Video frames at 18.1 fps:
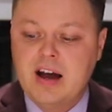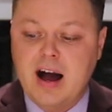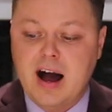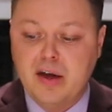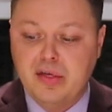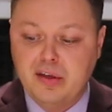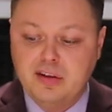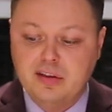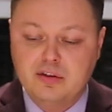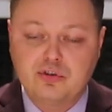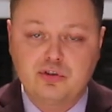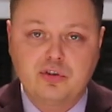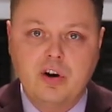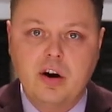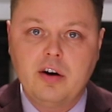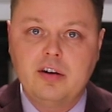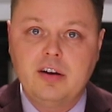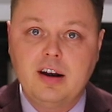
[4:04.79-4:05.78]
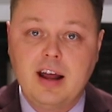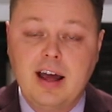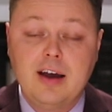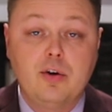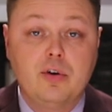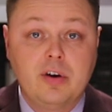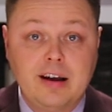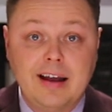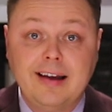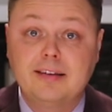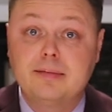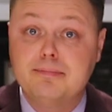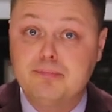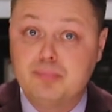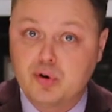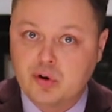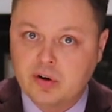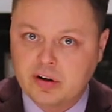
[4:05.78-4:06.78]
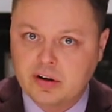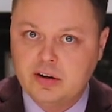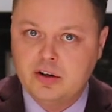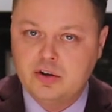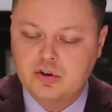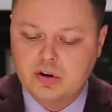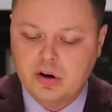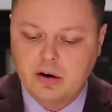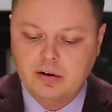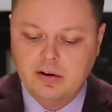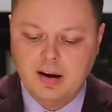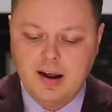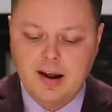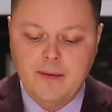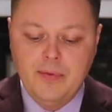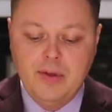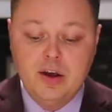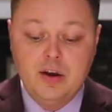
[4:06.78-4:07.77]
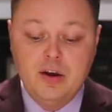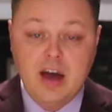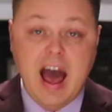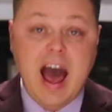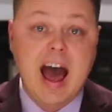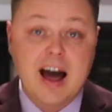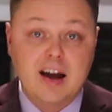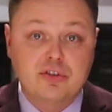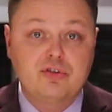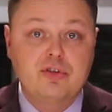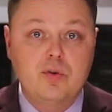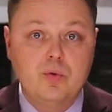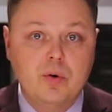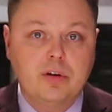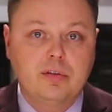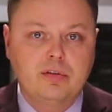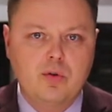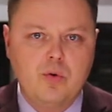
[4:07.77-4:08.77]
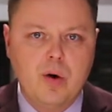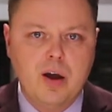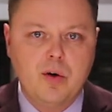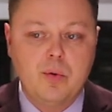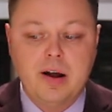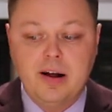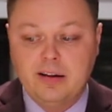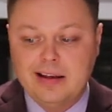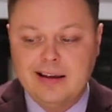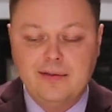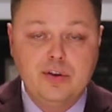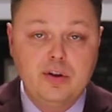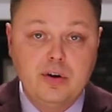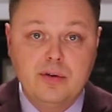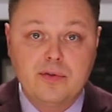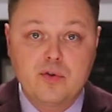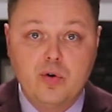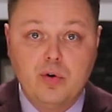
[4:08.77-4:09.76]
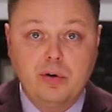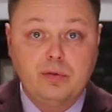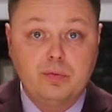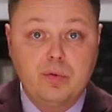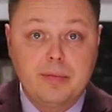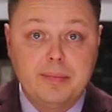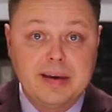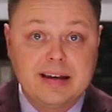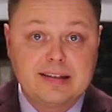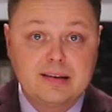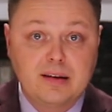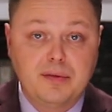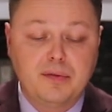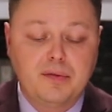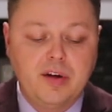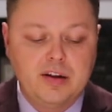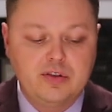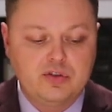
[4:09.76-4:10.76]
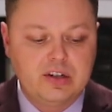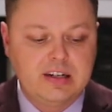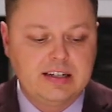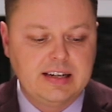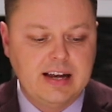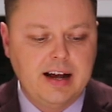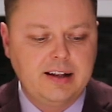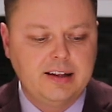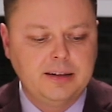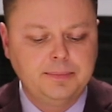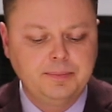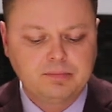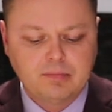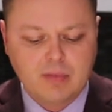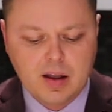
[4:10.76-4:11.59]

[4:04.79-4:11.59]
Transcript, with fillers: I think the Chardonnay or a nice Burgundy Chardonnay actually works quite well, even though, of course, we're mixing French and Italian.